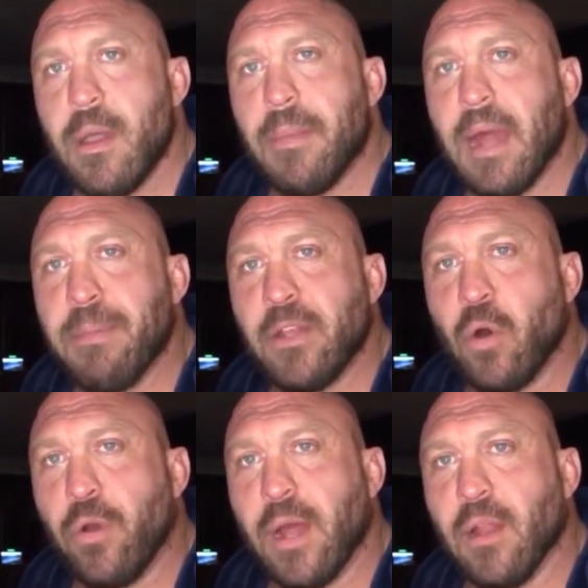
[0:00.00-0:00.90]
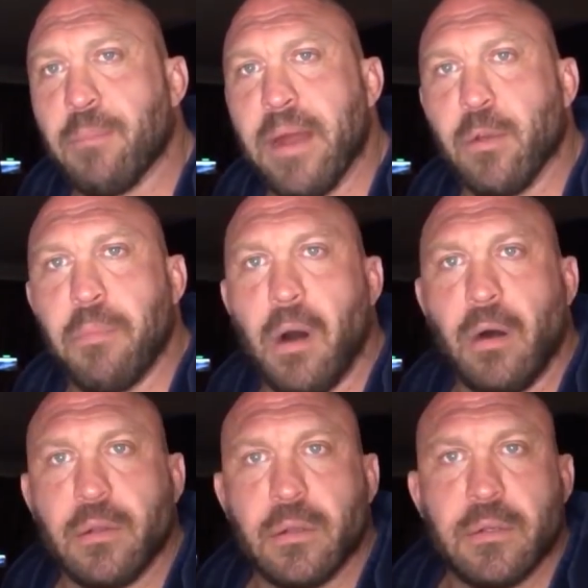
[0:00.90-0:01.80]
But I've been told I look better
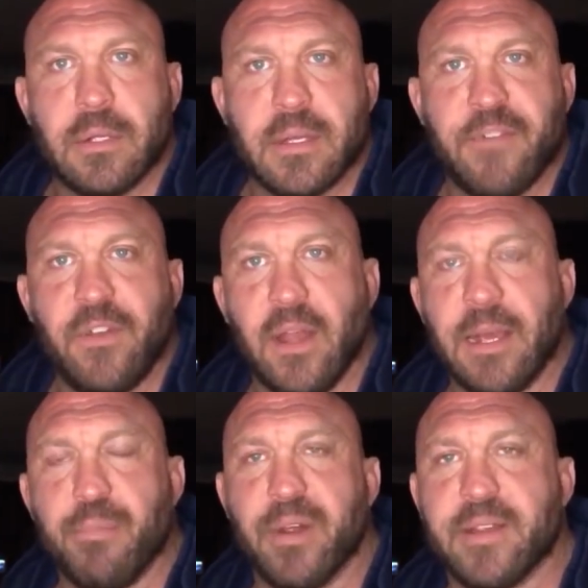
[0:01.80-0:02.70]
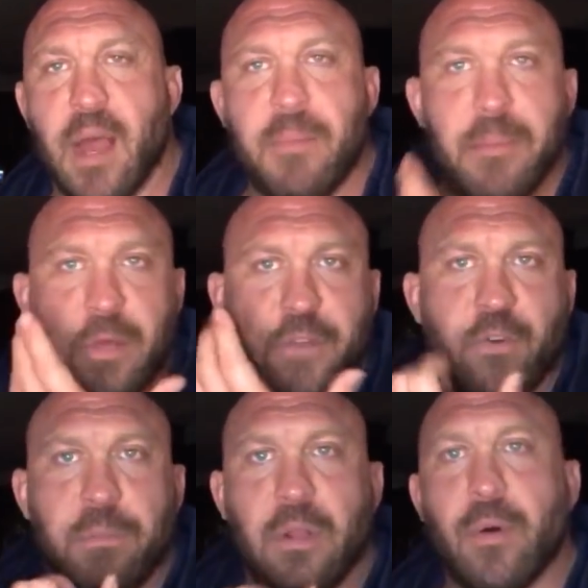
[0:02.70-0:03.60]
bald because I feel like it brings out my
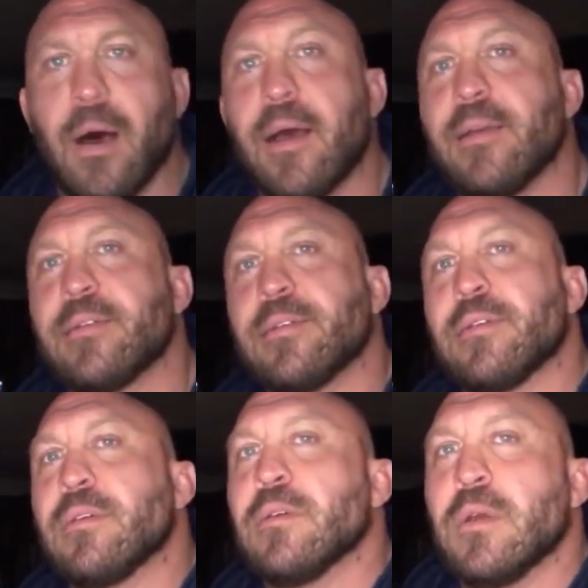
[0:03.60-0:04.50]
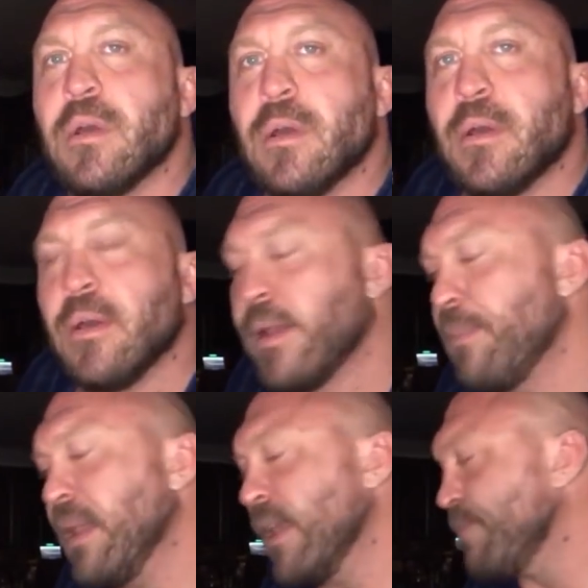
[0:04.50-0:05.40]
beautiful blue eyes. And
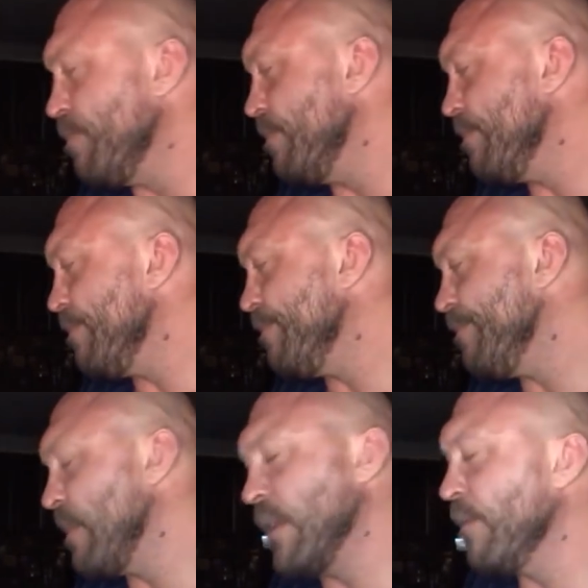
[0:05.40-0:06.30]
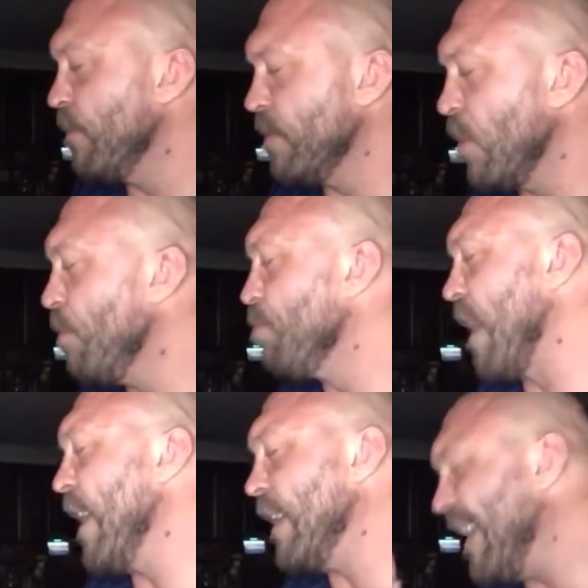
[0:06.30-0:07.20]
I mean, don't
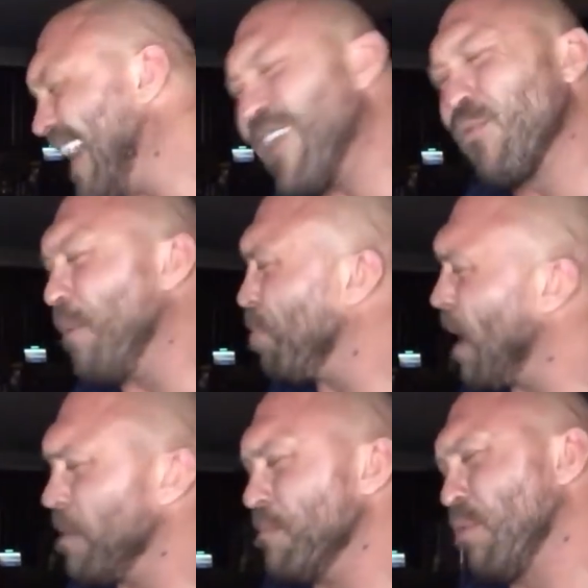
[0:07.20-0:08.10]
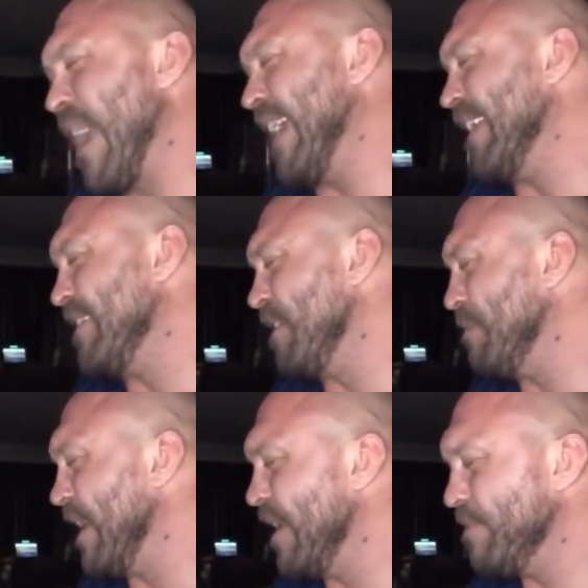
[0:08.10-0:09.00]
brag. I got a real problem bragging
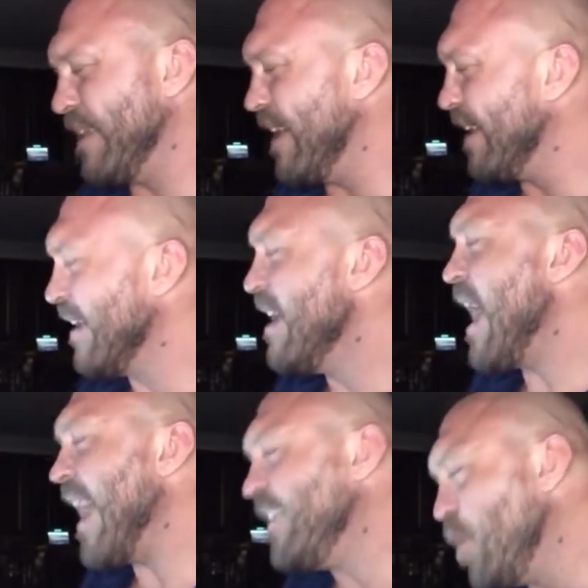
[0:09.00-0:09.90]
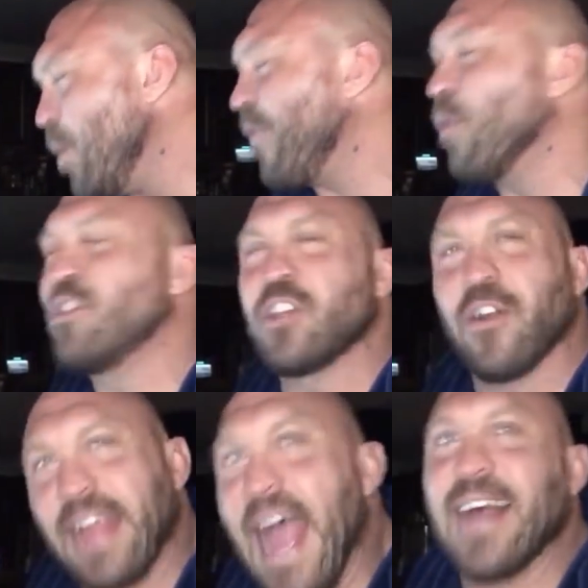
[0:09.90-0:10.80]
sometimes. I do it though
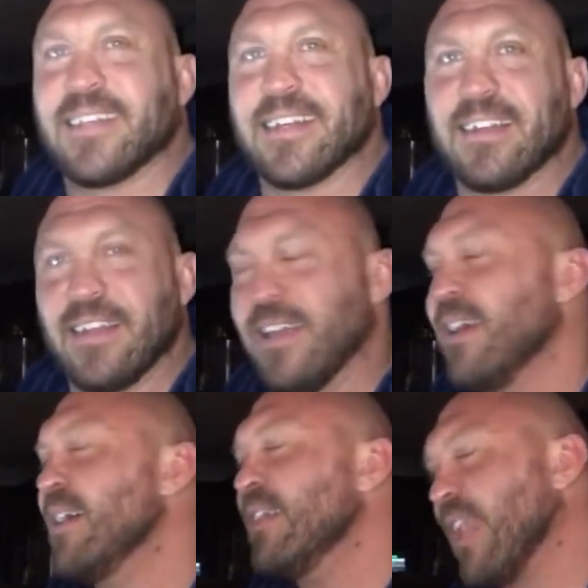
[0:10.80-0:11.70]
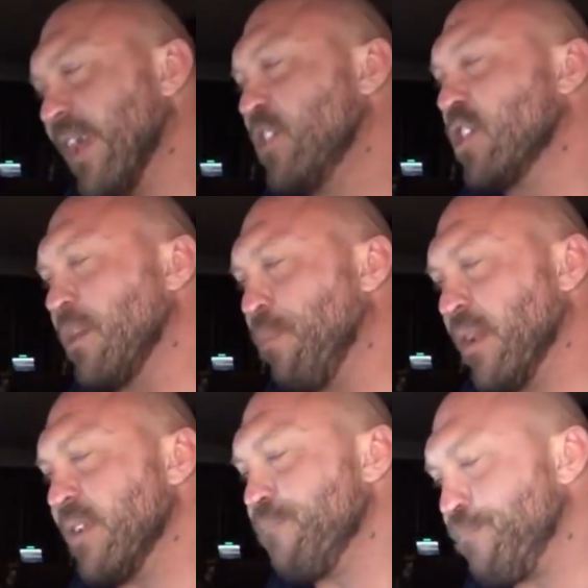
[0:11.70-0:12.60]
sarcastically, like just to
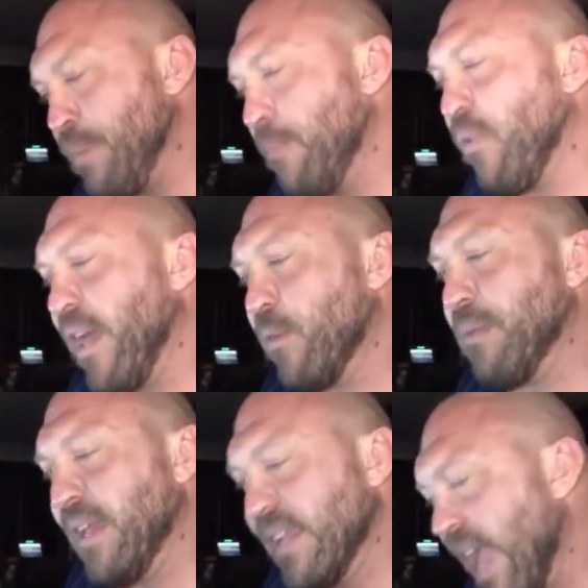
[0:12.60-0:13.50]
put people that are being